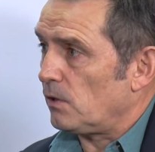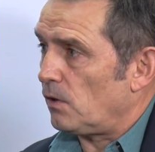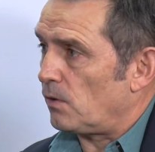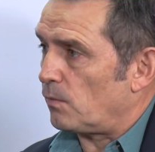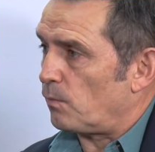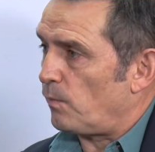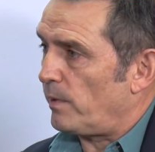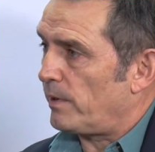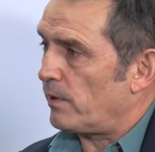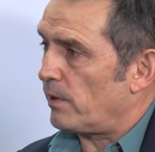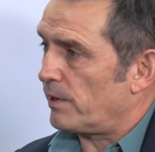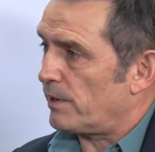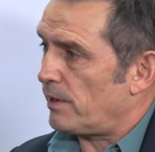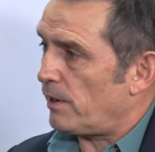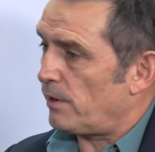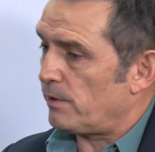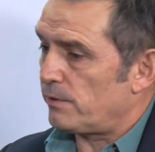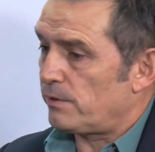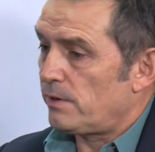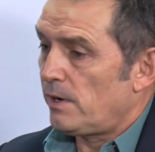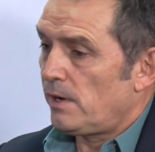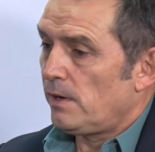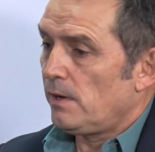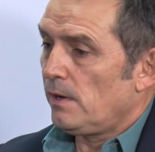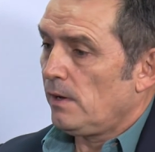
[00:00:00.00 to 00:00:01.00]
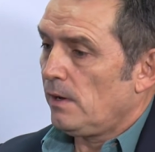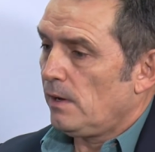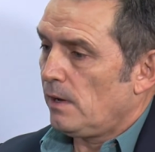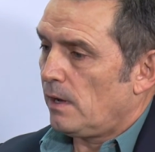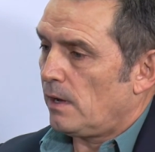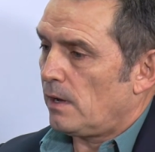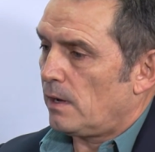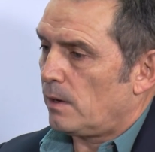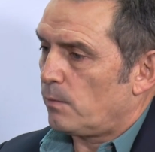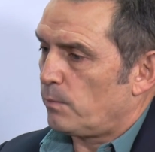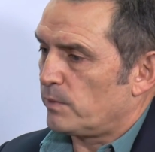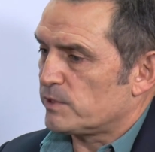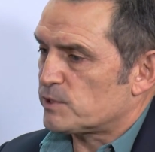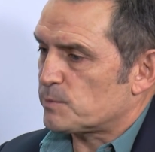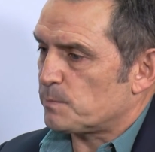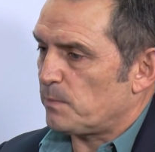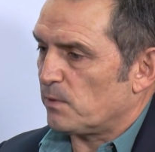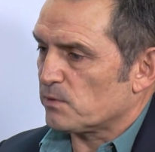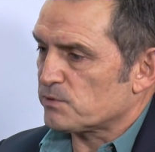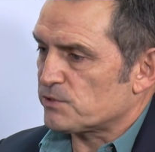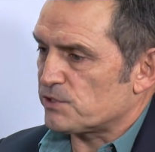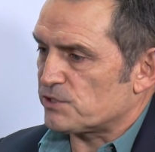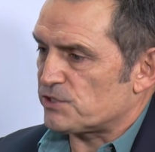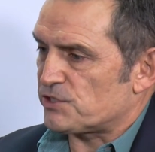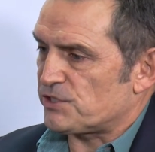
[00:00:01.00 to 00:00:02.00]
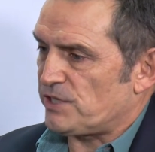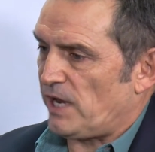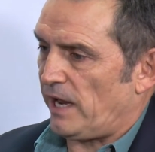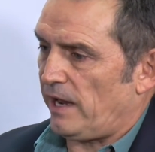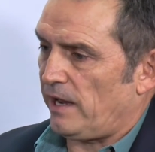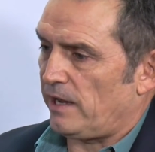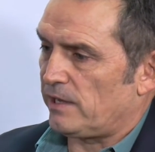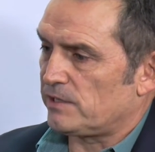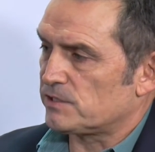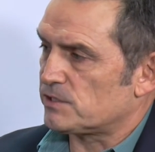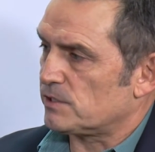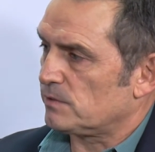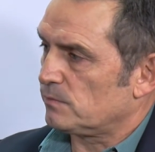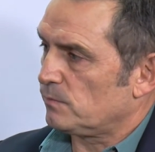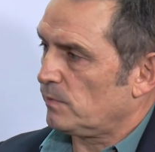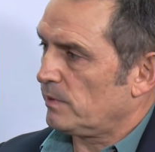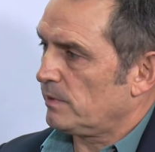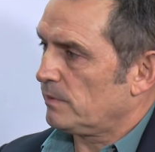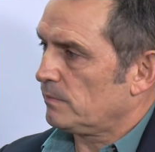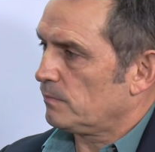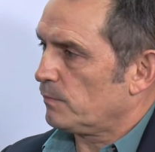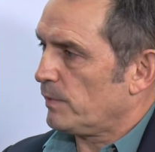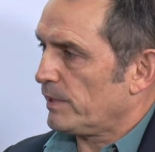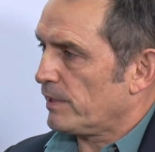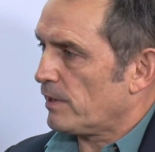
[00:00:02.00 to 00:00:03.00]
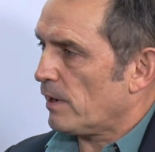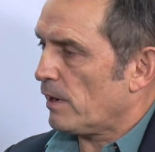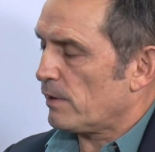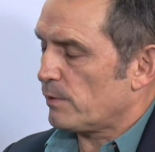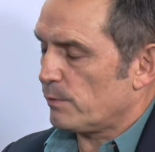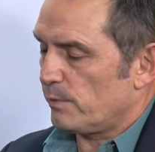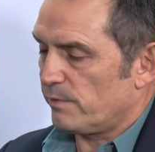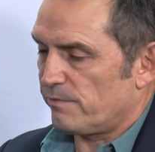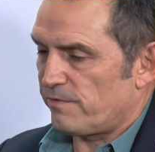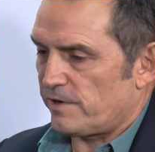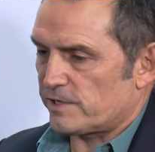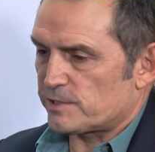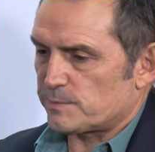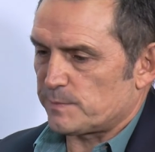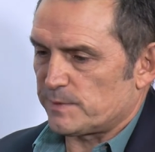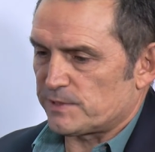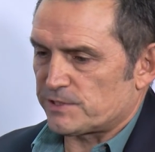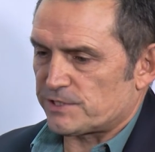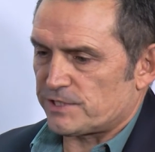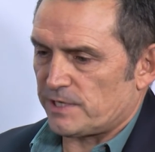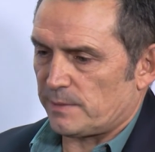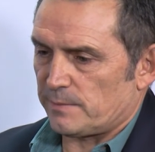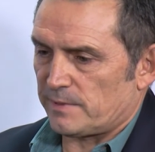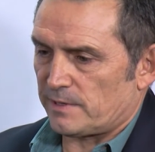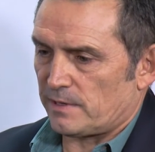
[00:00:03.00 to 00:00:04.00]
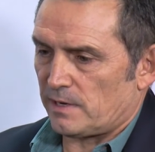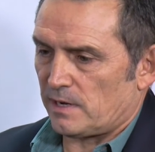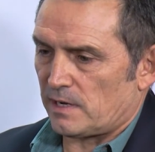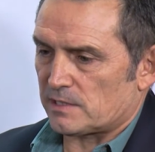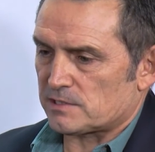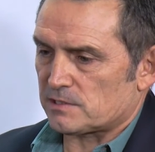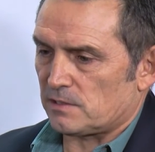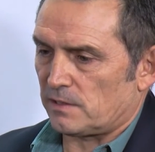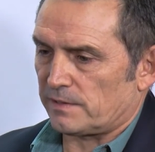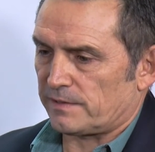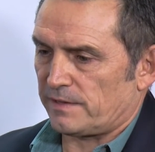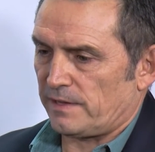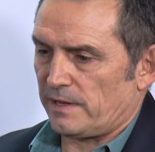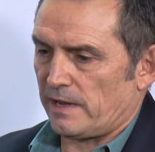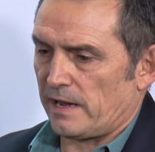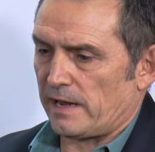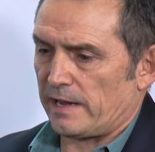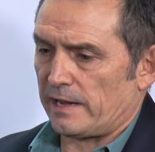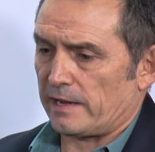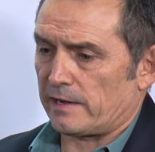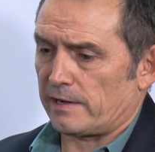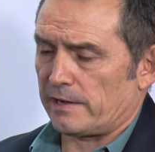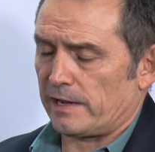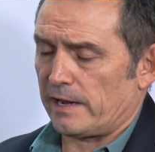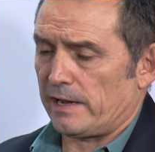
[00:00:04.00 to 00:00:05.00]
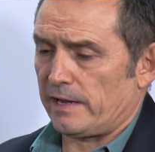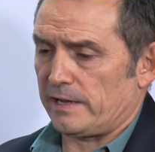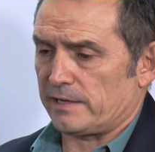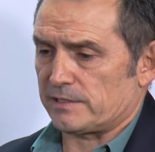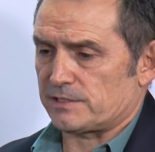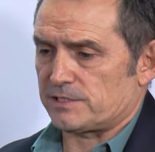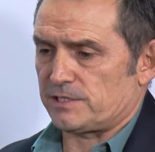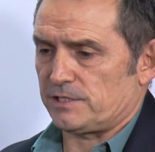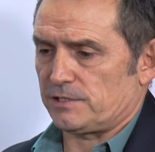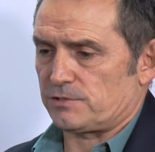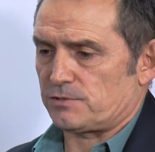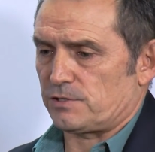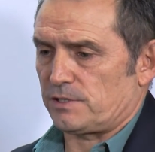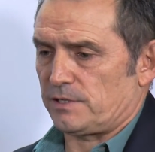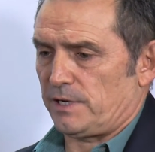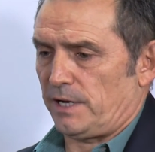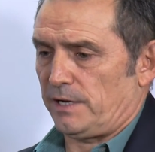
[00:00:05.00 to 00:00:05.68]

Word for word: lot when I go. Uh, we sponsor stands and we, we go to investment seminars like the AIA, etc.